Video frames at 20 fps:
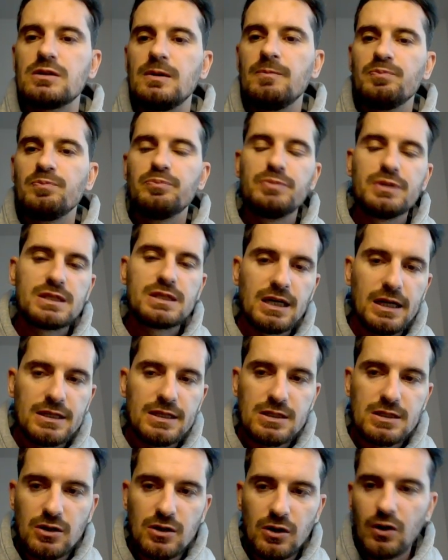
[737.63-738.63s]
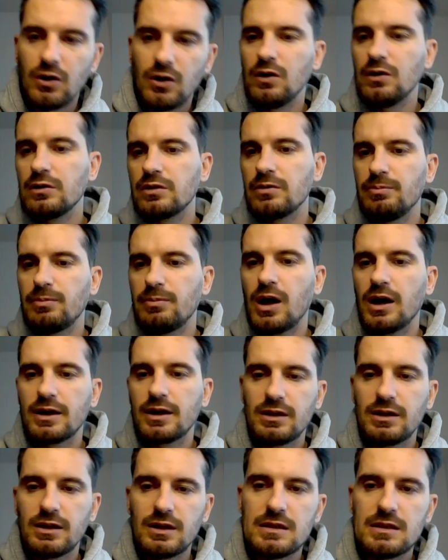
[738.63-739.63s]
besides all the
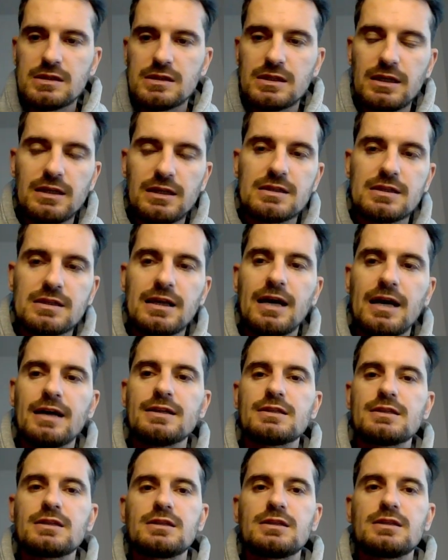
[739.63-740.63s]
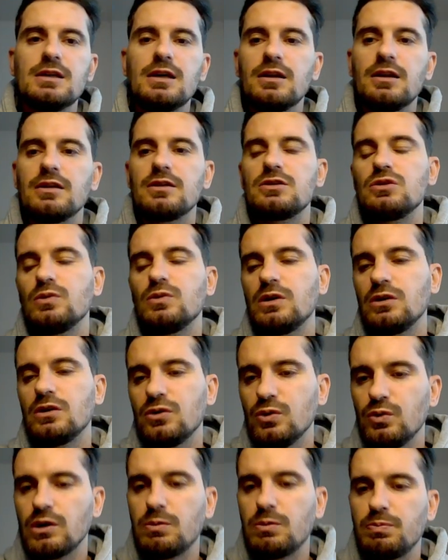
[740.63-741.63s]
marketing and sales tasks that you can do
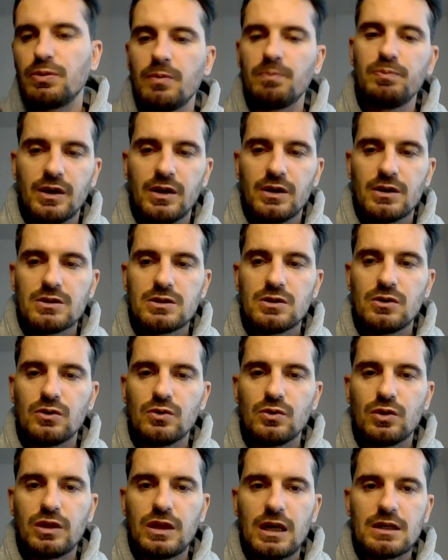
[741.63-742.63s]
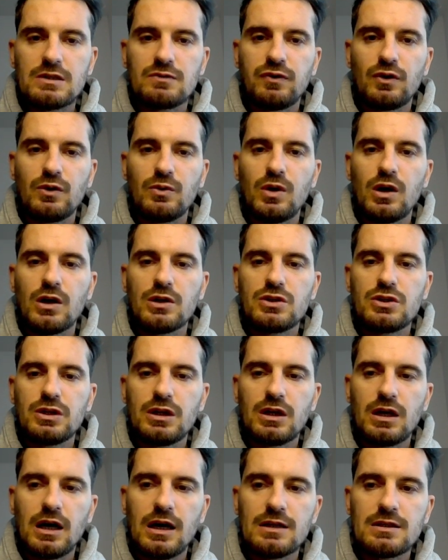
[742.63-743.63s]
with PromptMate. So thanks for watching.
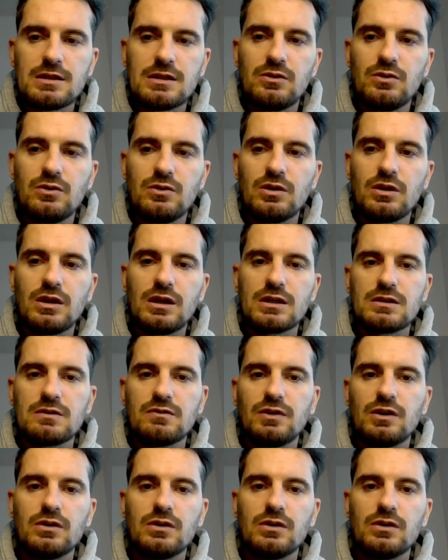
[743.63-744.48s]
I'll see you in the next video.